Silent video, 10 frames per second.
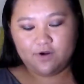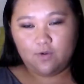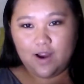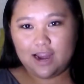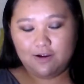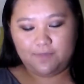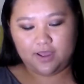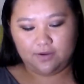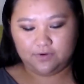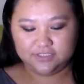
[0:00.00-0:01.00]
it for a while,
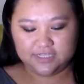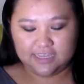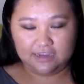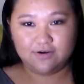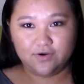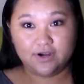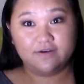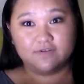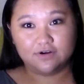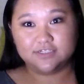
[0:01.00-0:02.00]
but once they get colder,
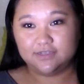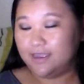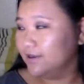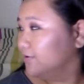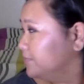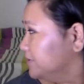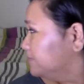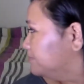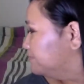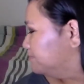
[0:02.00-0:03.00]
of course I will be
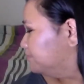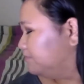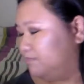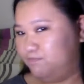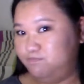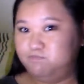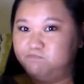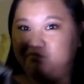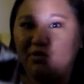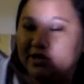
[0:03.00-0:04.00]

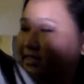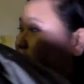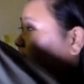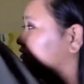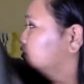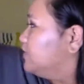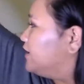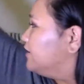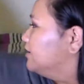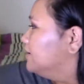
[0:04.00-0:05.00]
pulling this out to
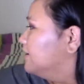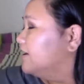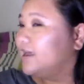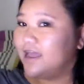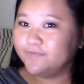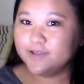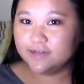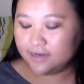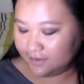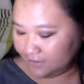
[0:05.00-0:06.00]
wear. And I've
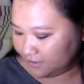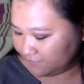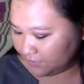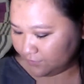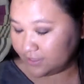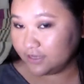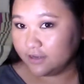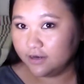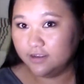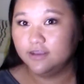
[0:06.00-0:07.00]
been in need of a really
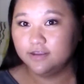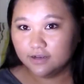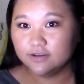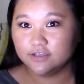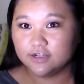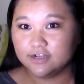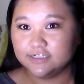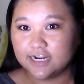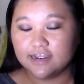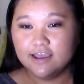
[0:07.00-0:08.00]
good
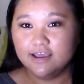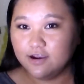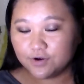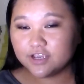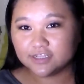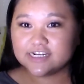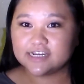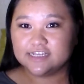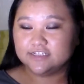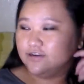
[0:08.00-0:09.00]
utility jacket, really good
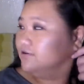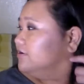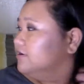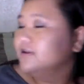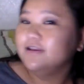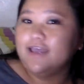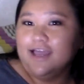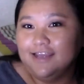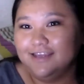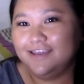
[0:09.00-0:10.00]
jacket. So yeah,
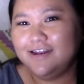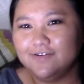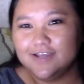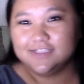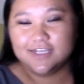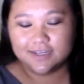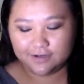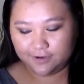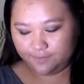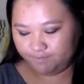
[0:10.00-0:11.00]
anyways,
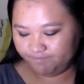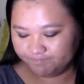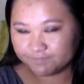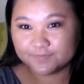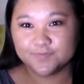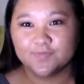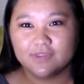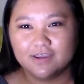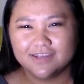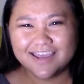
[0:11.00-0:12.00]
um
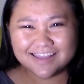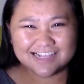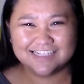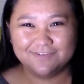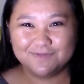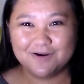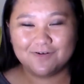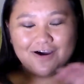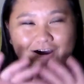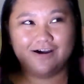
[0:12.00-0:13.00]
yeah, that's it for my
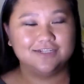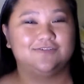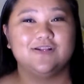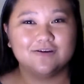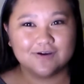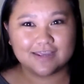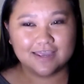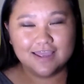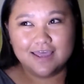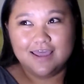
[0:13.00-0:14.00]
haul. It's really
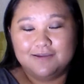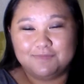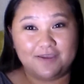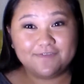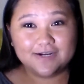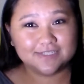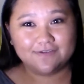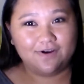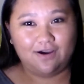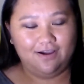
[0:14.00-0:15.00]
quick, my first
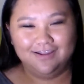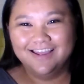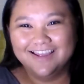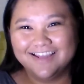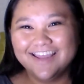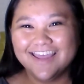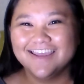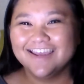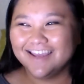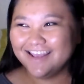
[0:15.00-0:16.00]
ever haul. And
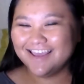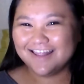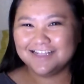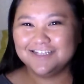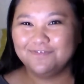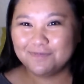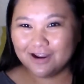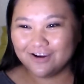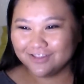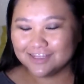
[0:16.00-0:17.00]
yeah, that's it for
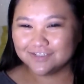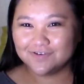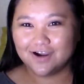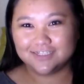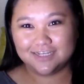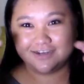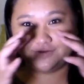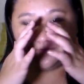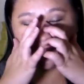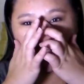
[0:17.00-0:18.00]
my haul. Thanks for watching.
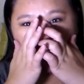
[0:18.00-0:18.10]
Um